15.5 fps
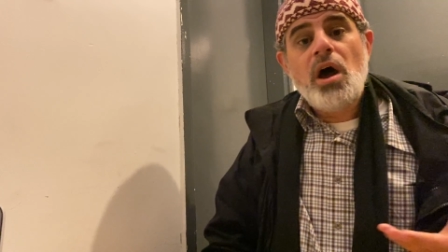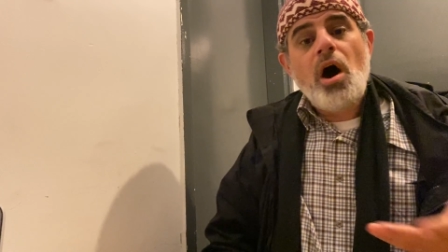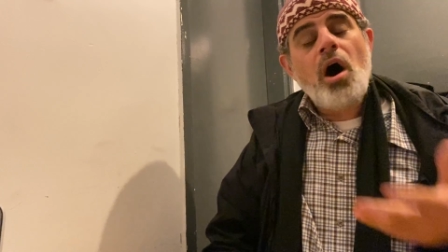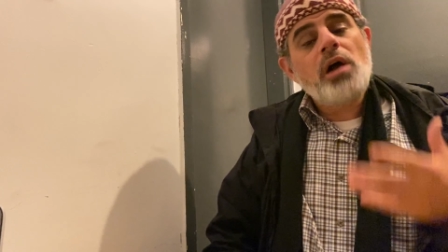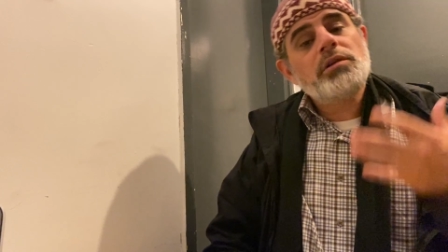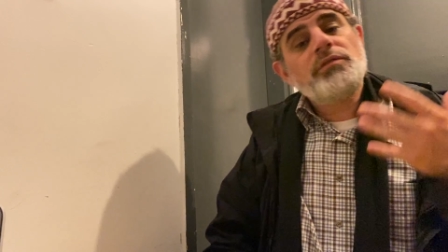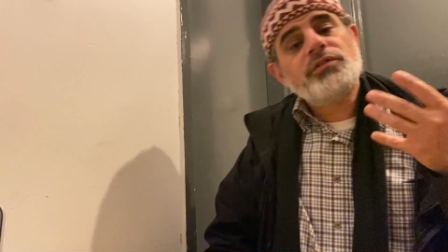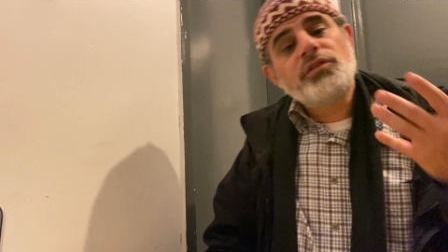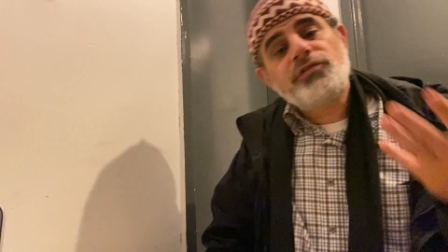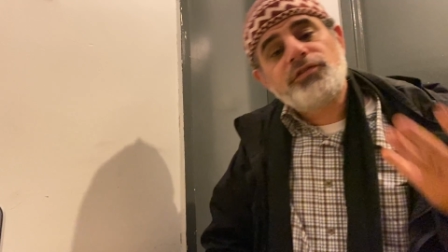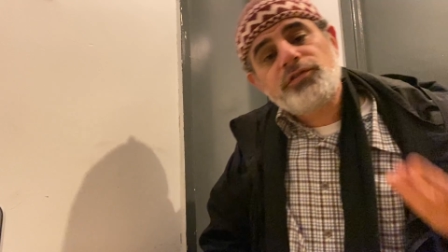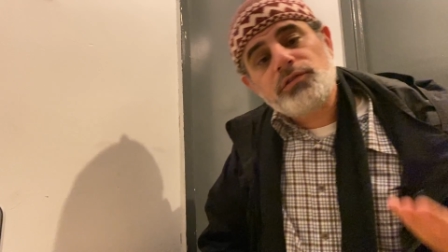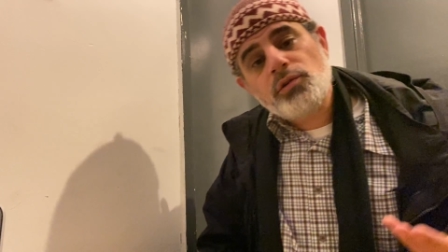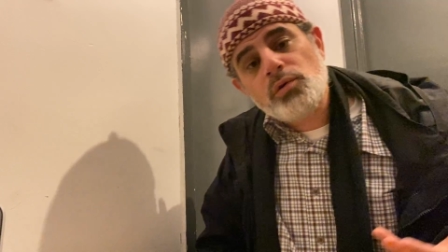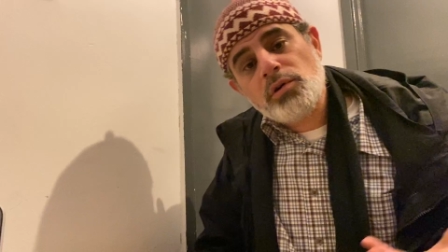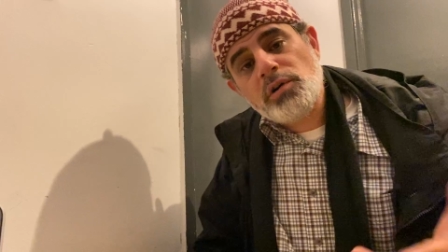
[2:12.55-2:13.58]
all of the
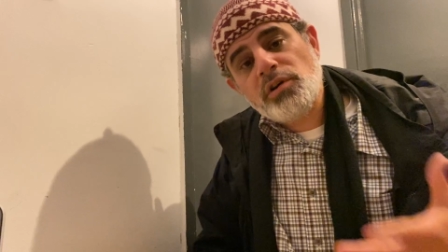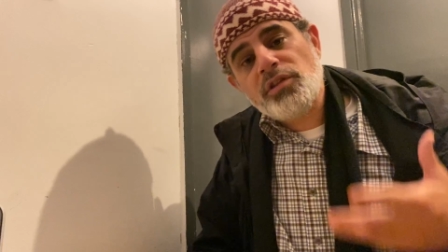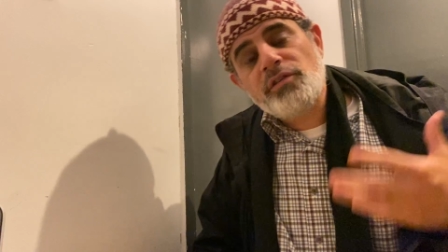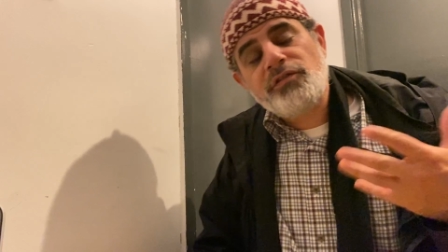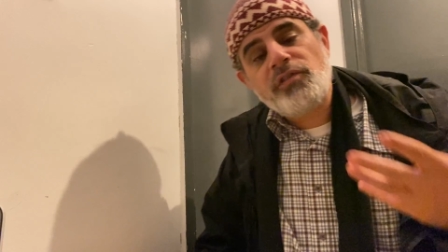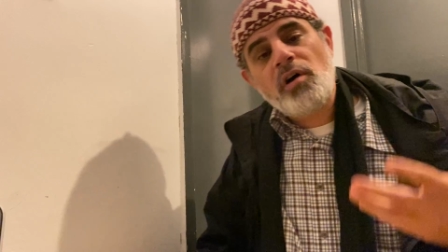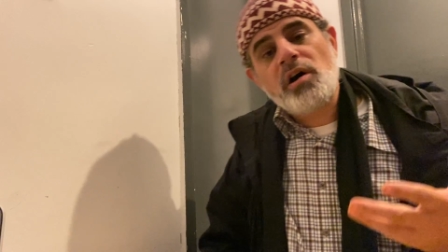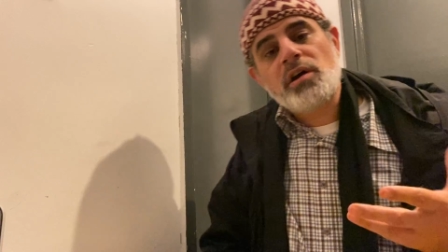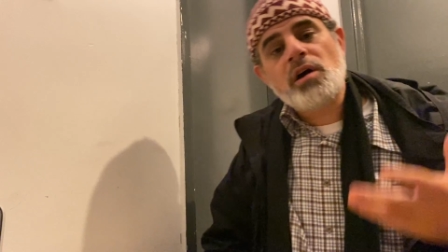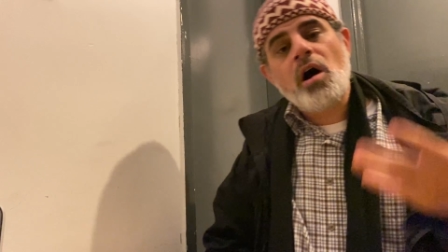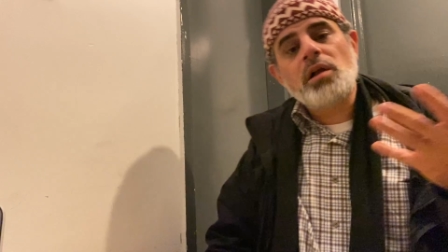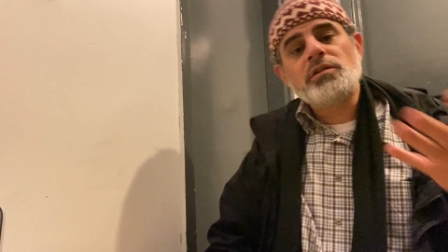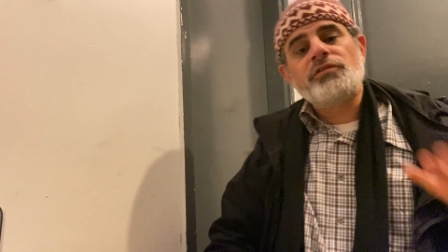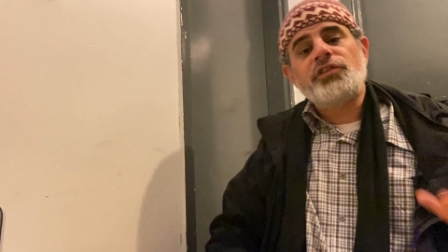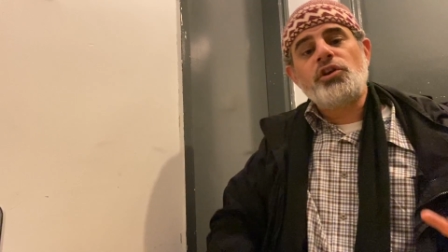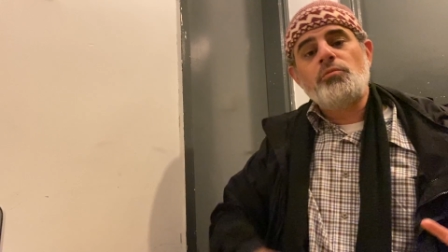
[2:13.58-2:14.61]
flora, the fauna,
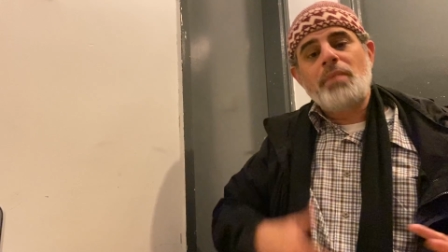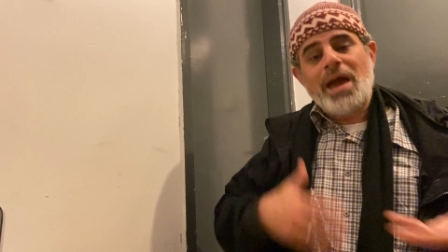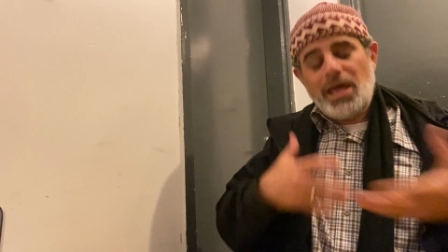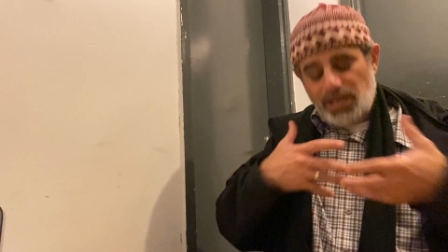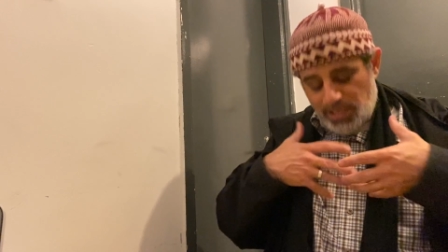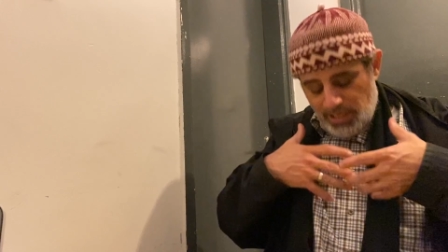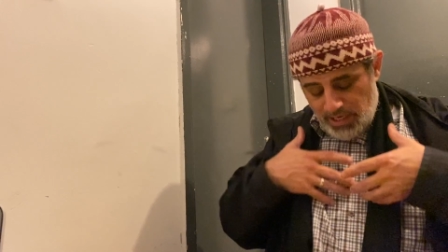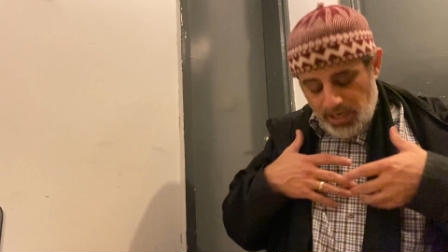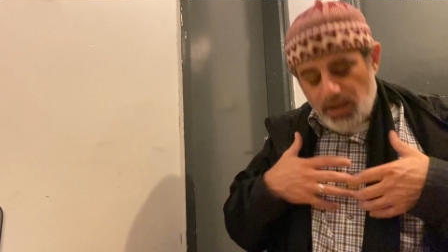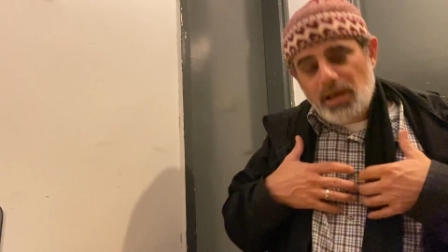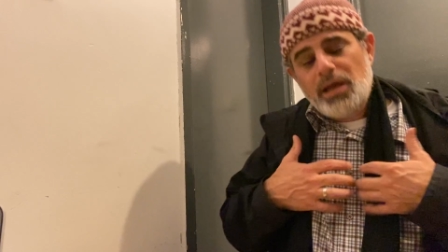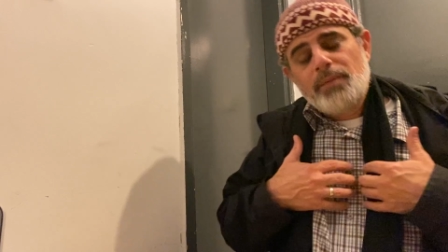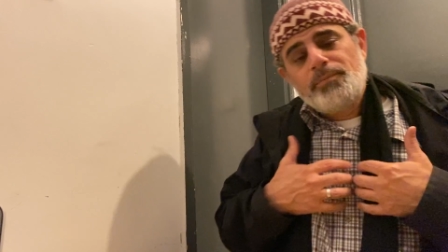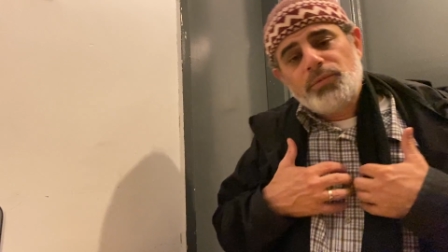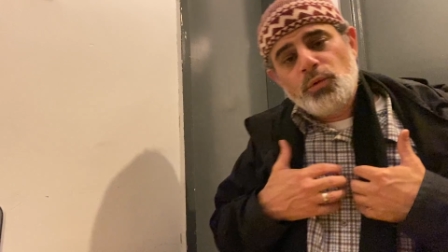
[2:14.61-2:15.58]
all of humanity.